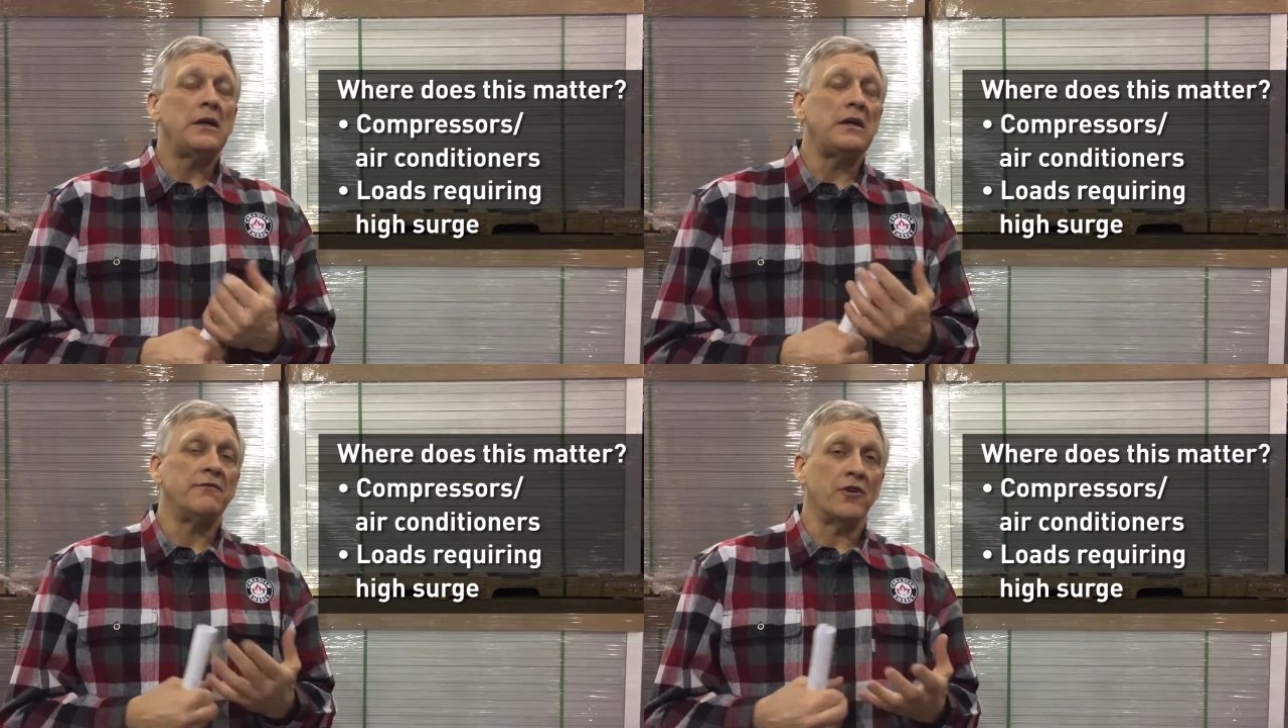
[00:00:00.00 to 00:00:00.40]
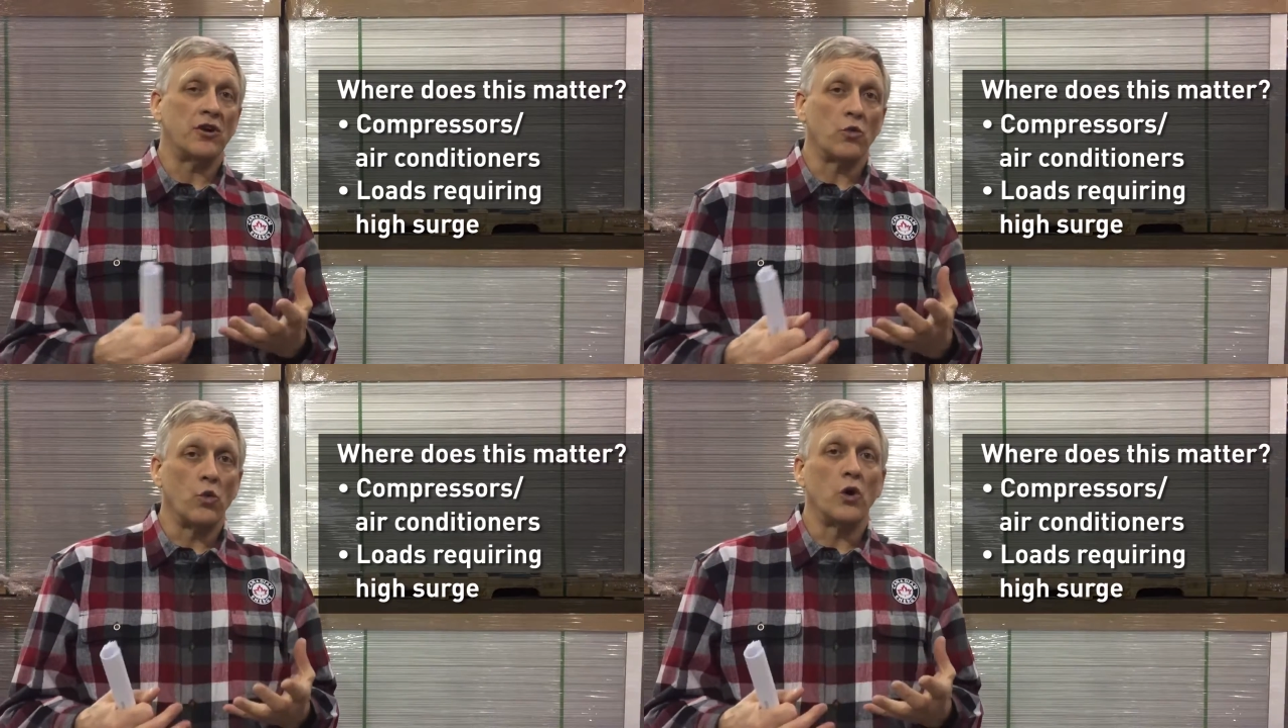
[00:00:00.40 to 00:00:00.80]

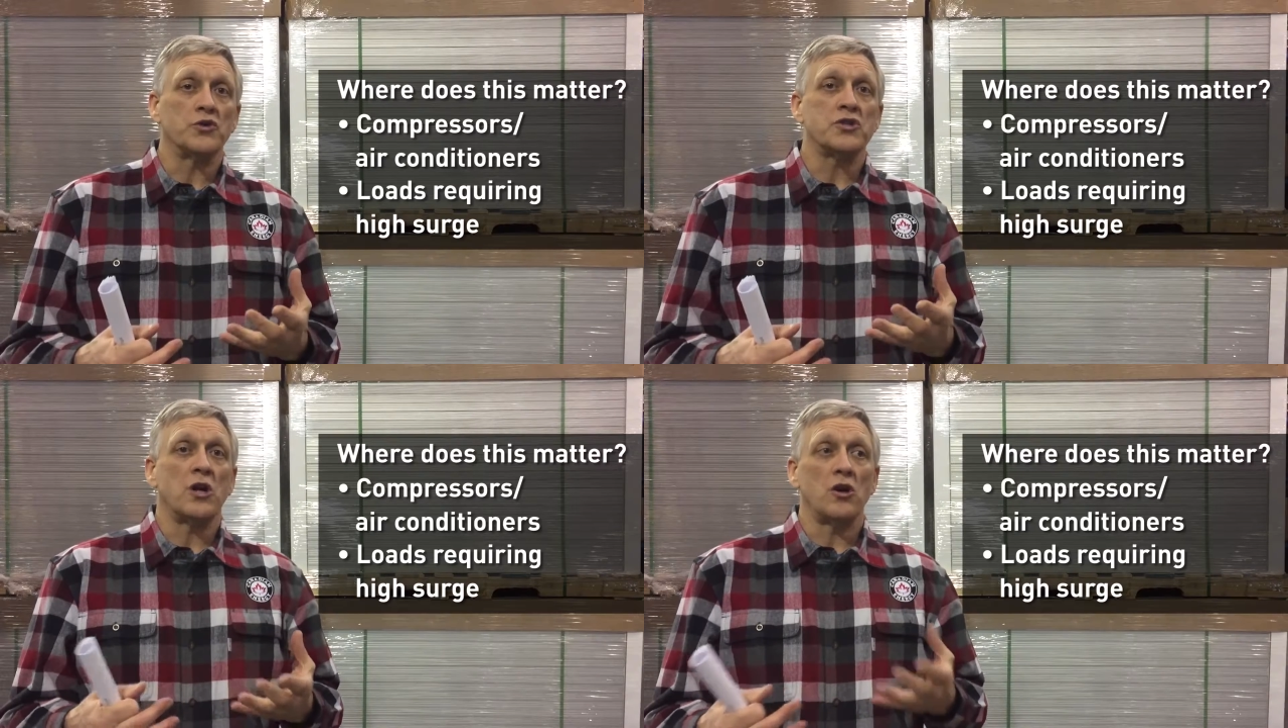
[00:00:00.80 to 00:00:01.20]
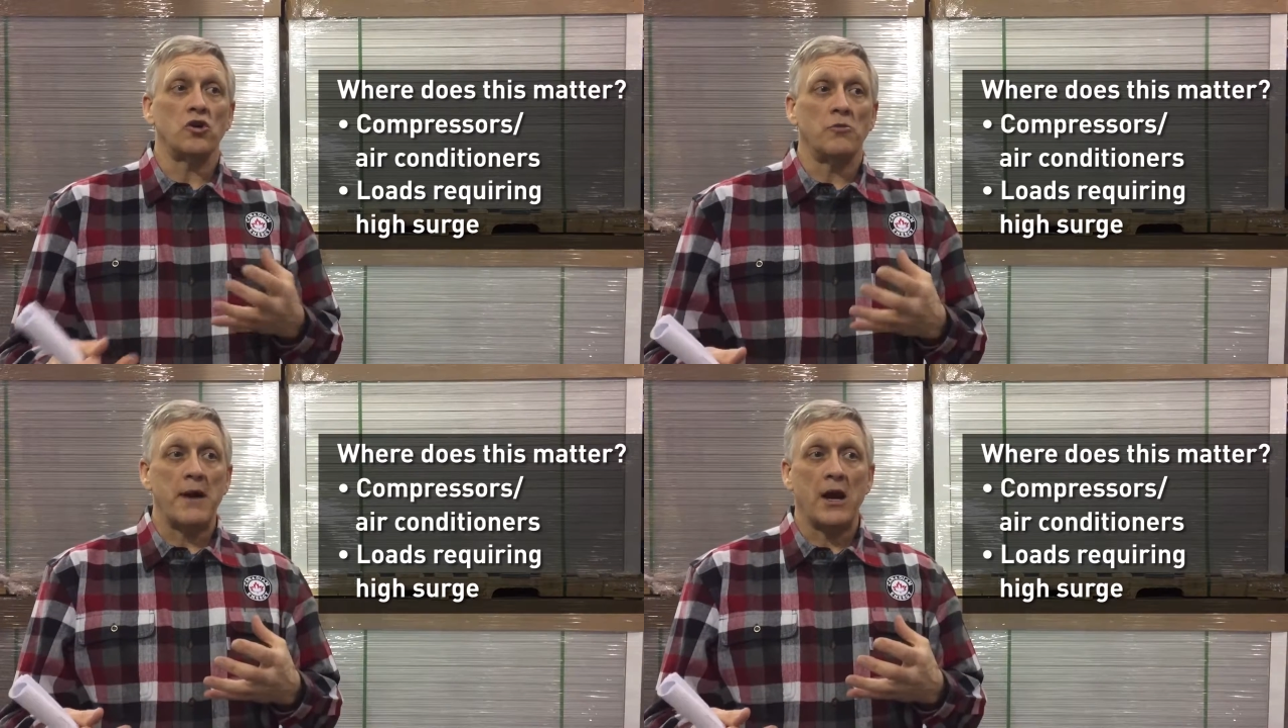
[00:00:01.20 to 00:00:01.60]
inverter won't start
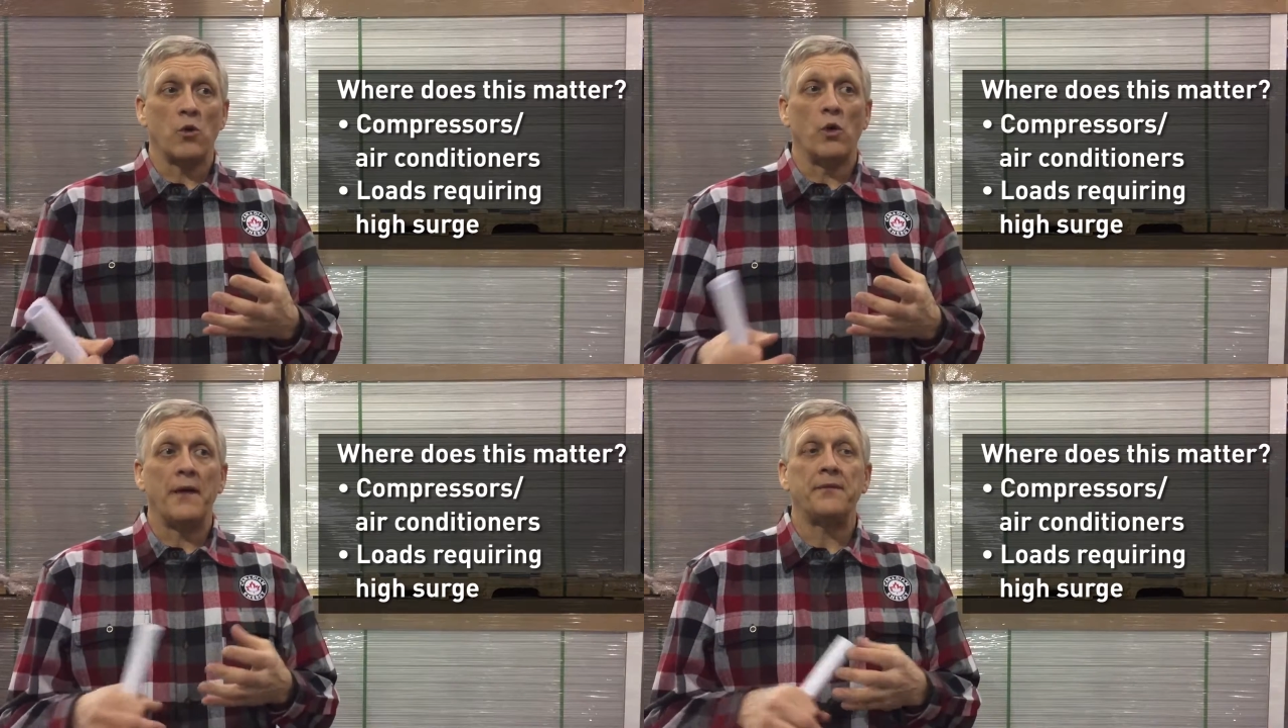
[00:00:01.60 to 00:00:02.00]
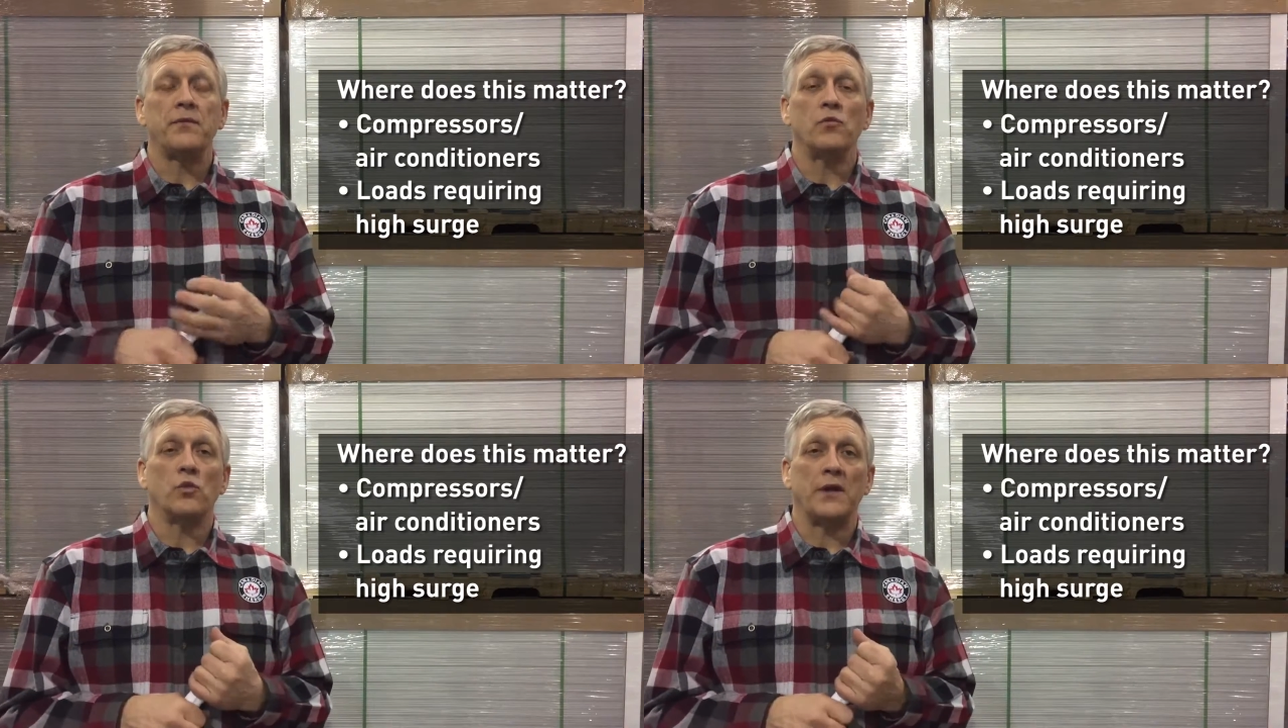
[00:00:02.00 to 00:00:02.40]
no matter what,
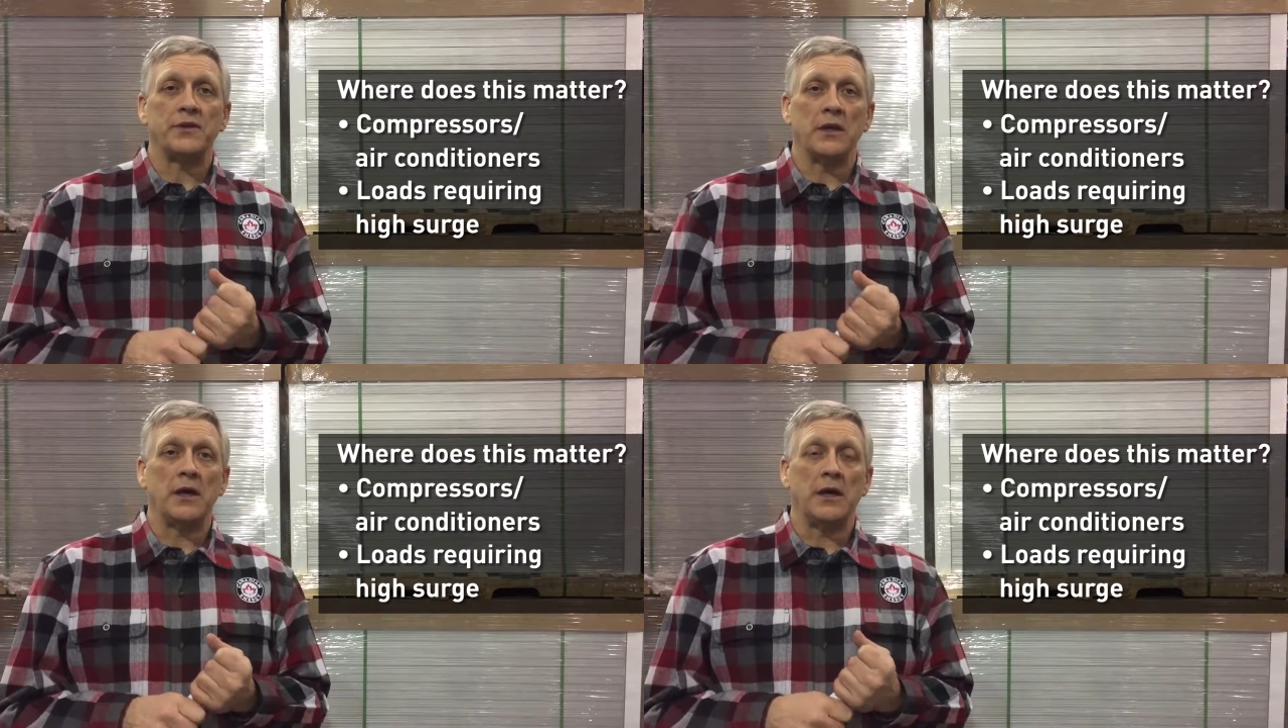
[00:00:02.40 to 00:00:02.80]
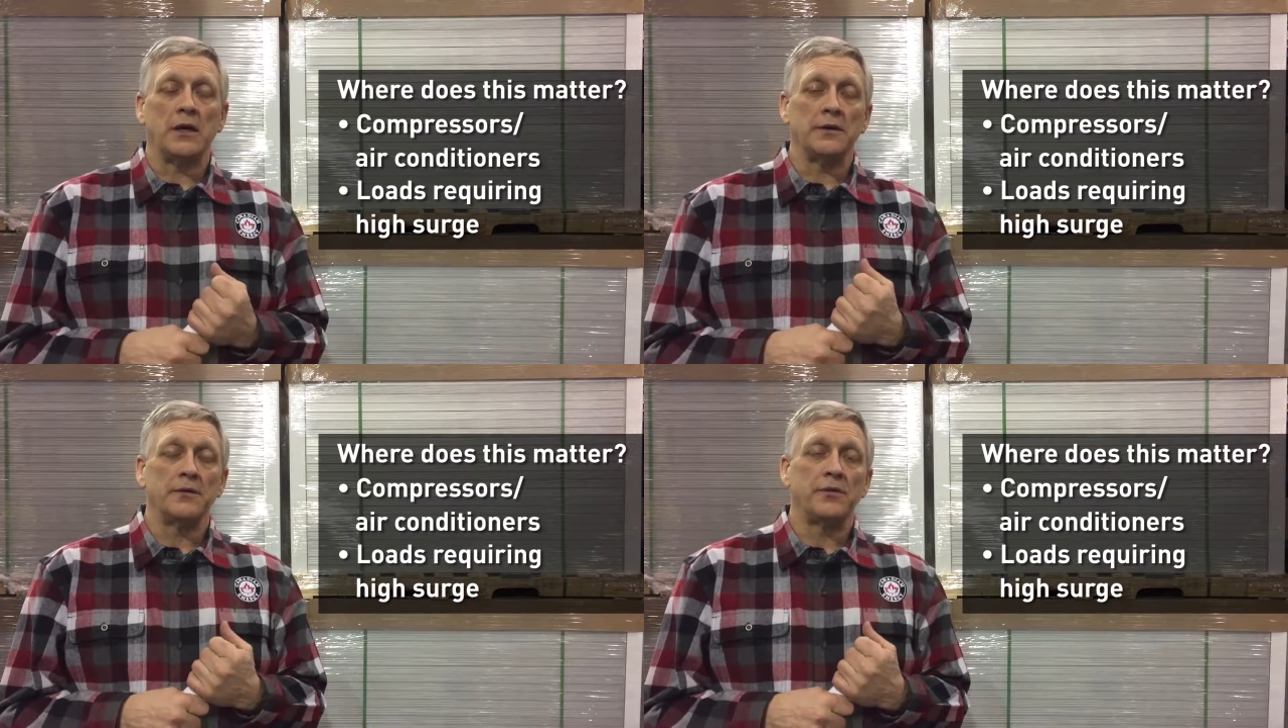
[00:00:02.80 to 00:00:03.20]
what the,